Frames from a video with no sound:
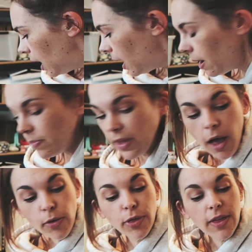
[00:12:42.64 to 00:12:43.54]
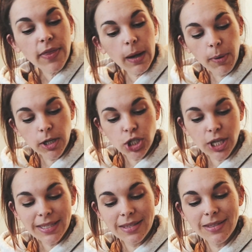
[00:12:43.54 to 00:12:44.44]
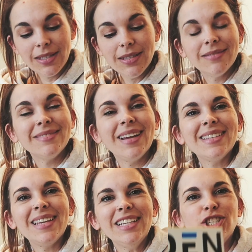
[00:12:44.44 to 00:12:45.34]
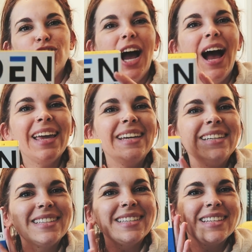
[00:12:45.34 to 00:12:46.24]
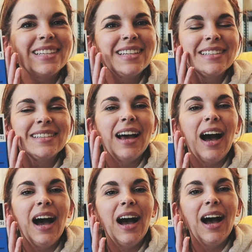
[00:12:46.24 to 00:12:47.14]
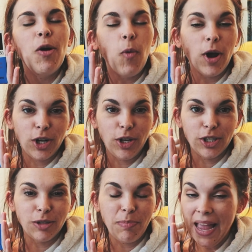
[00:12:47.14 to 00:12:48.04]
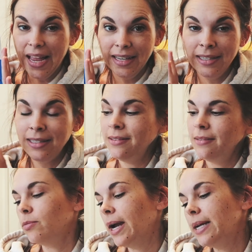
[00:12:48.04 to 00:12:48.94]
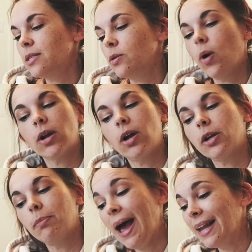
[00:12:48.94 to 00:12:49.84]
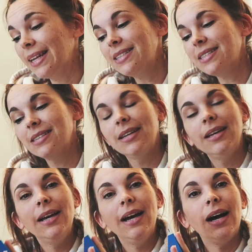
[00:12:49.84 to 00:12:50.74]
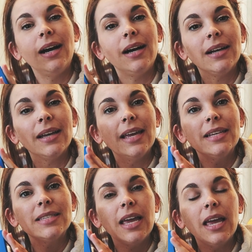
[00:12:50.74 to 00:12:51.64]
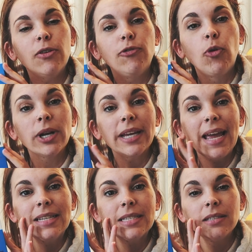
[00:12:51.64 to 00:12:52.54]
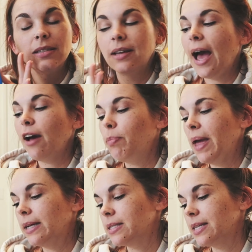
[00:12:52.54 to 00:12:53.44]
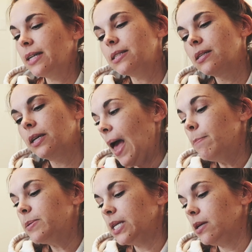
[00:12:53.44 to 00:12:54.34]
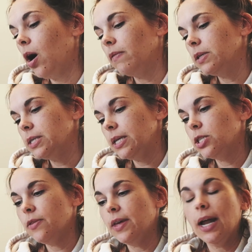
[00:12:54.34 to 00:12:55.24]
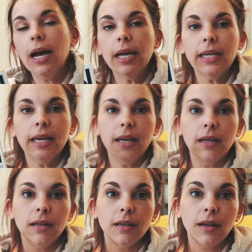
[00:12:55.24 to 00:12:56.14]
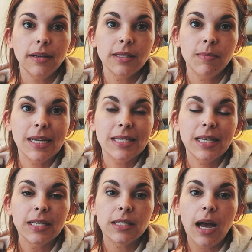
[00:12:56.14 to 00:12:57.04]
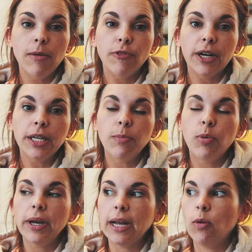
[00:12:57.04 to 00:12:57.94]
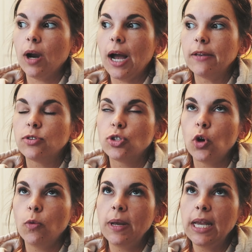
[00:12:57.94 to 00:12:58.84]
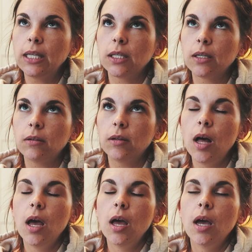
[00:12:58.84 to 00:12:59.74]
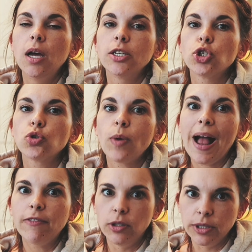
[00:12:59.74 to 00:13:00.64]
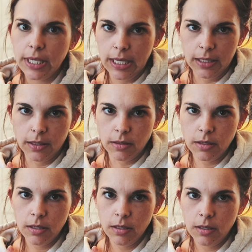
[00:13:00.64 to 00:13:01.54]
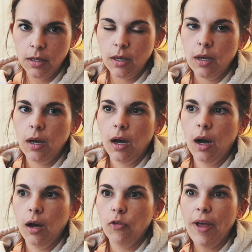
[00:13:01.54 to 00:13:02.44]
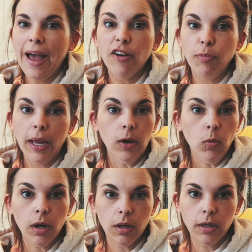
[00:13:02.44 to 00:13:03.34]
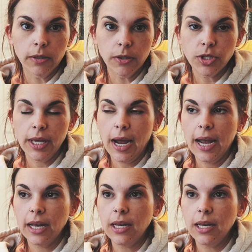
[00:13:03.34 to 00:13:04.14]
The other thing that I purchased is a giant watercolor pan, right? Watercolor palette. It is a 48 half pan set, empty obviously, so that I can customize this. I'm finally at a point now where I have so many little travel tins of half pan watercolors that I